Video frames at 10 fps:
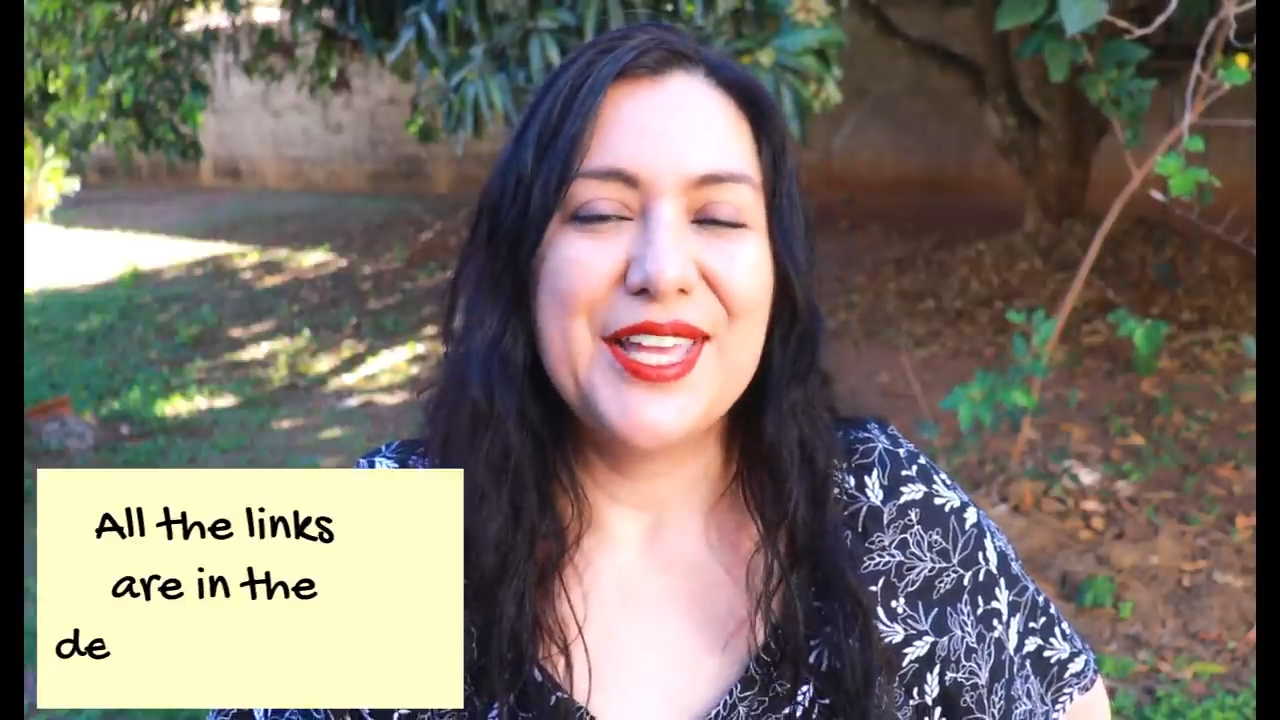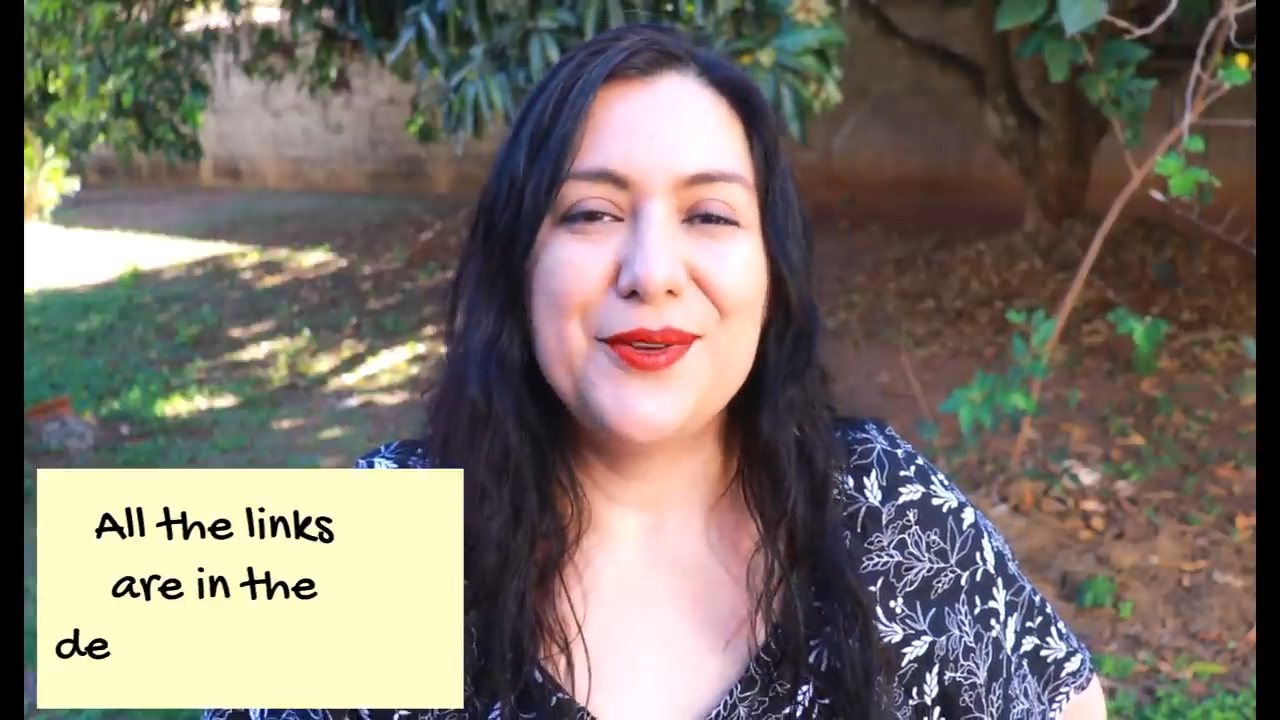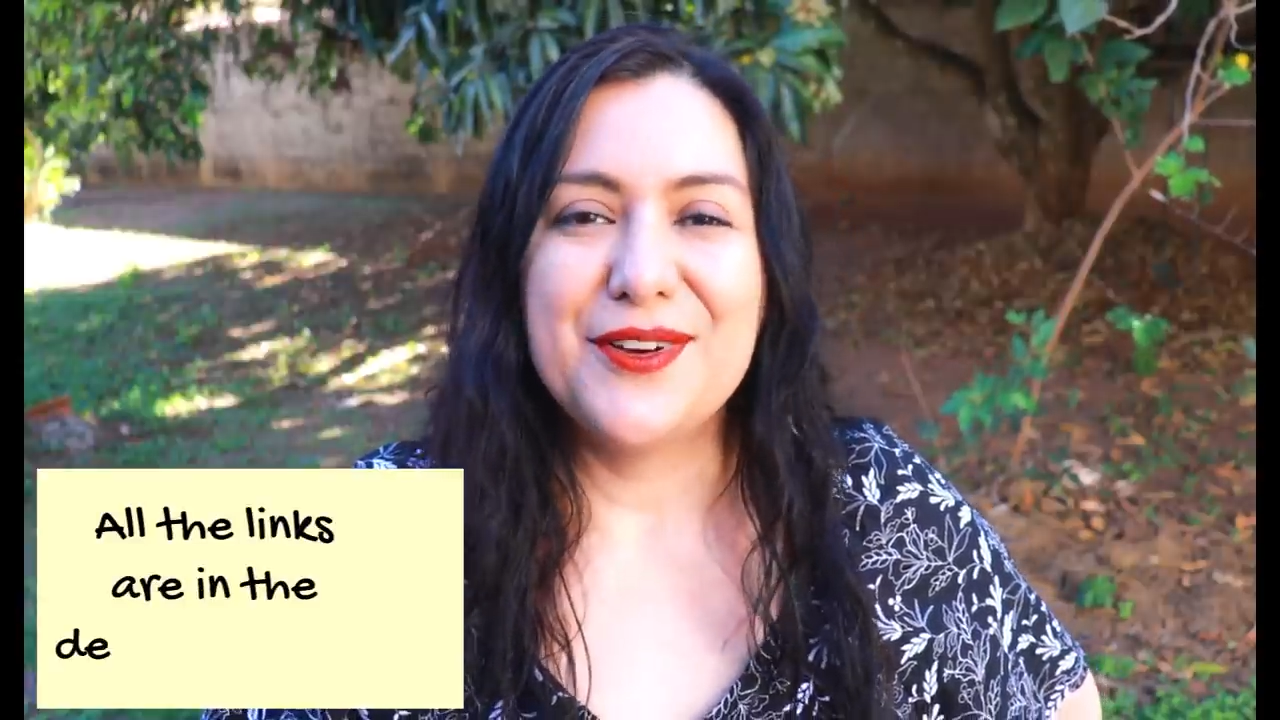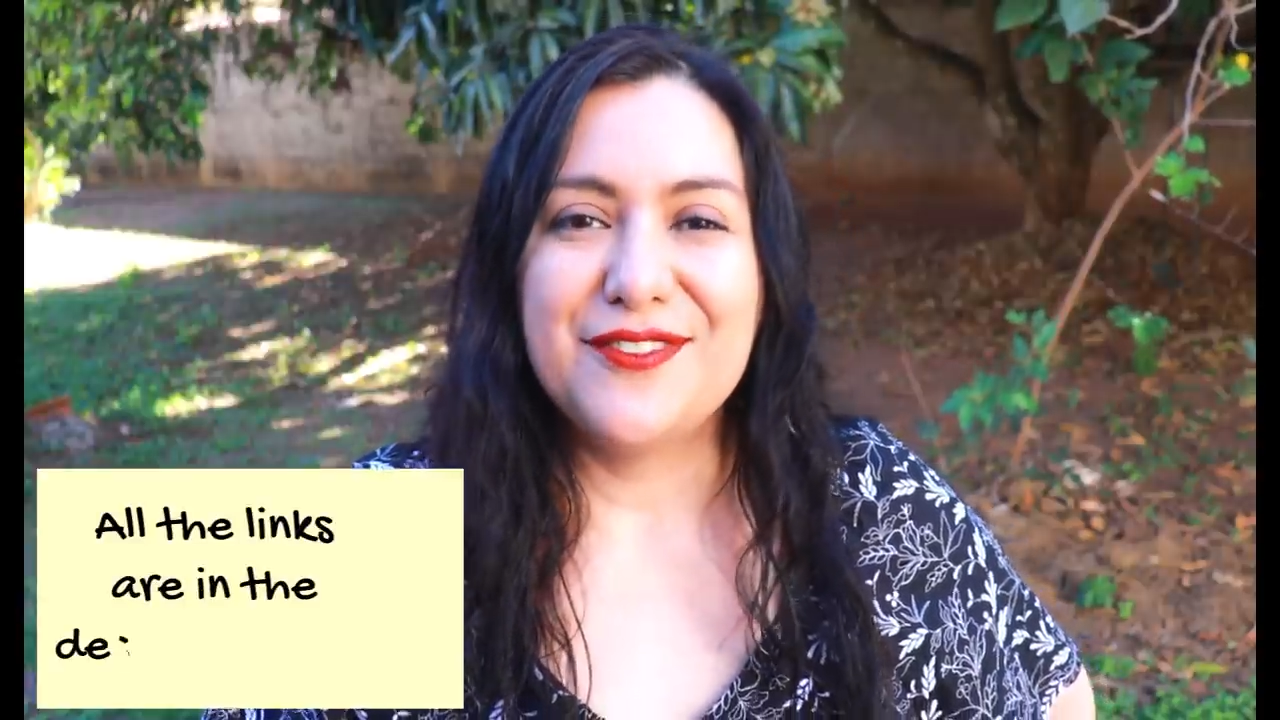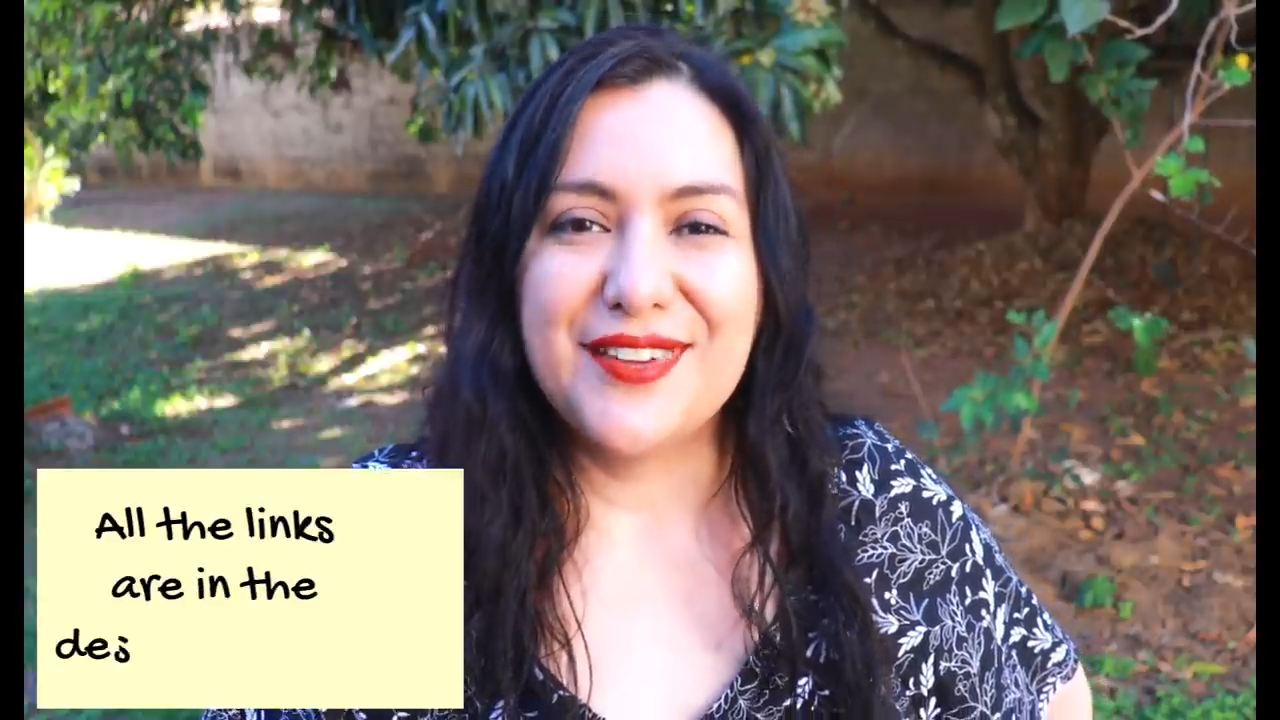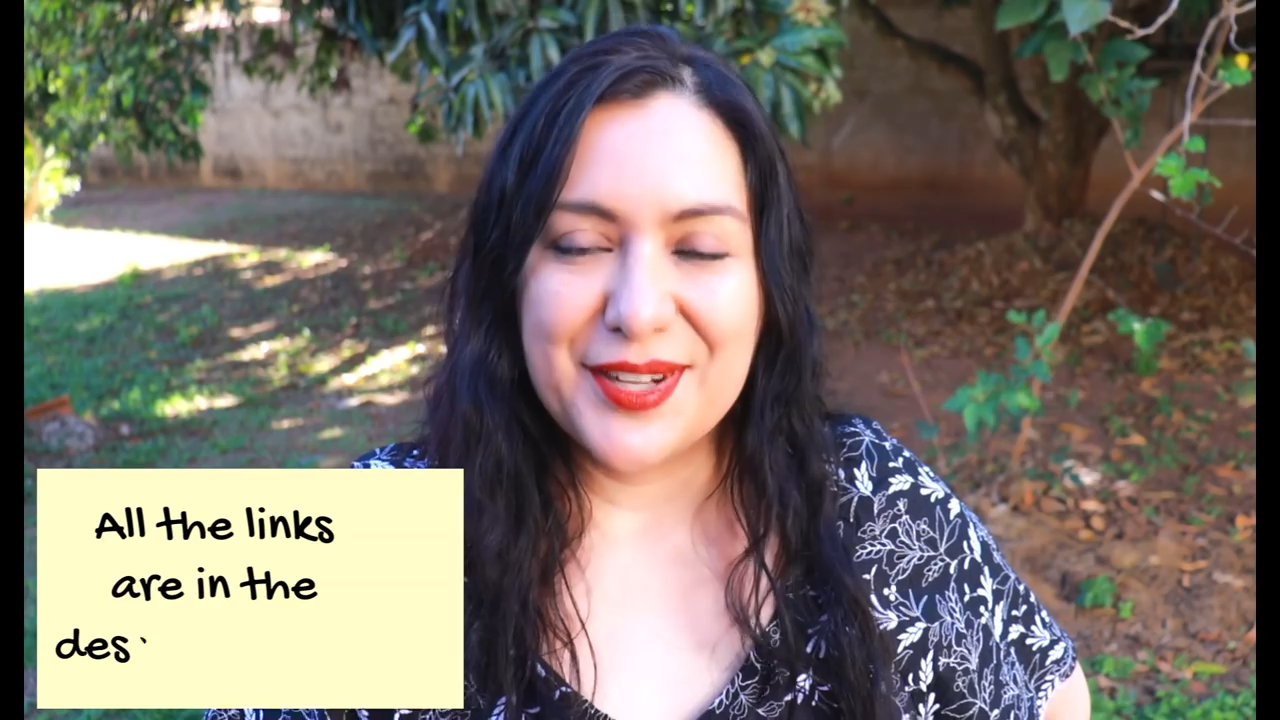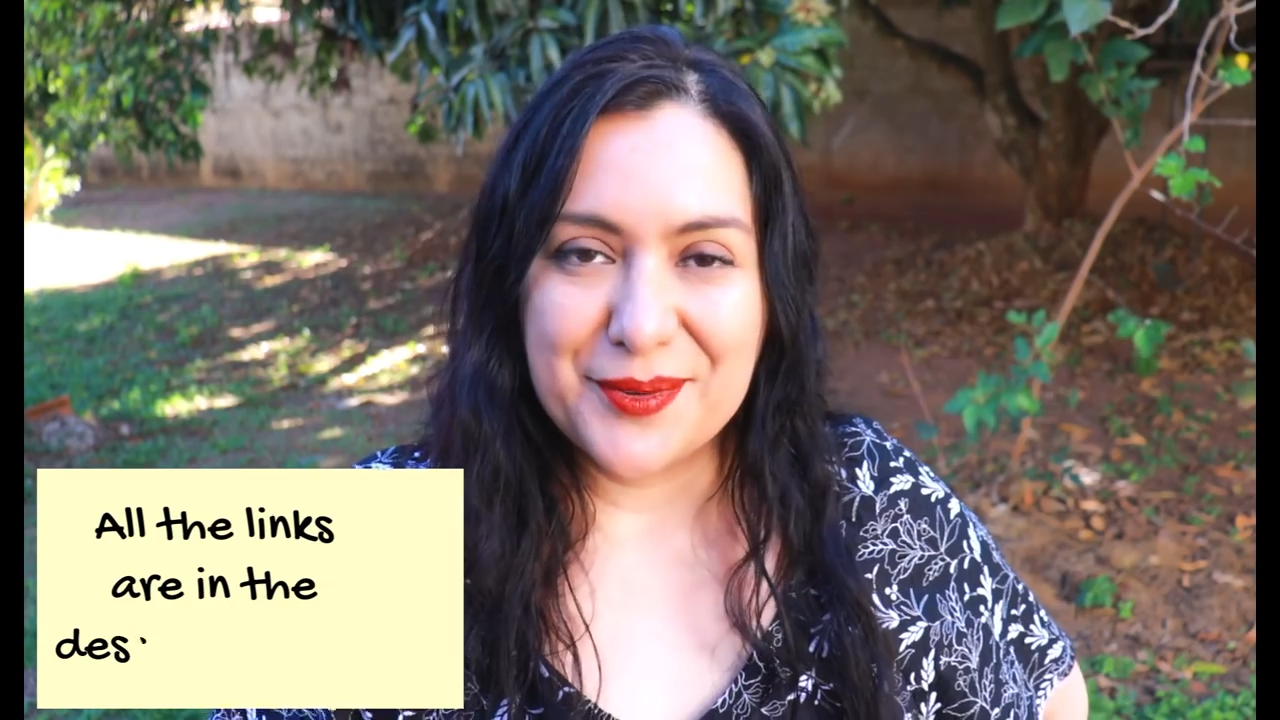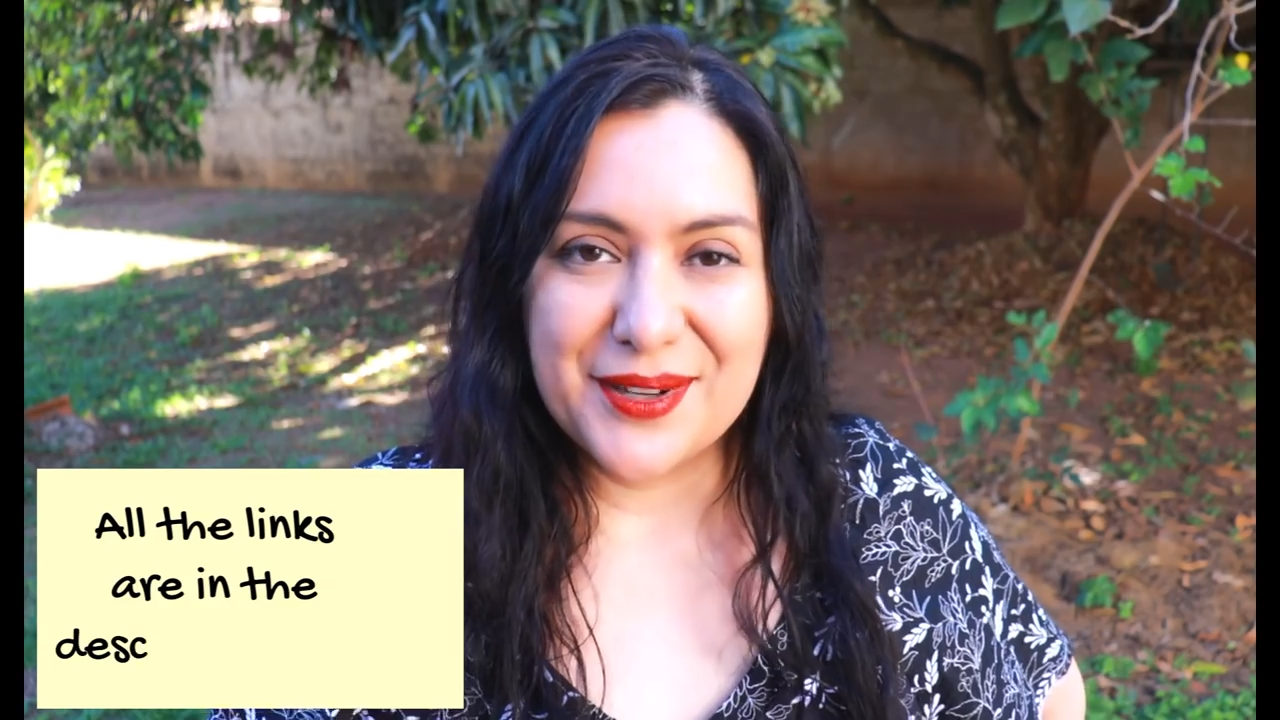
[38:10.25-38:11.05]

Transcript: you are very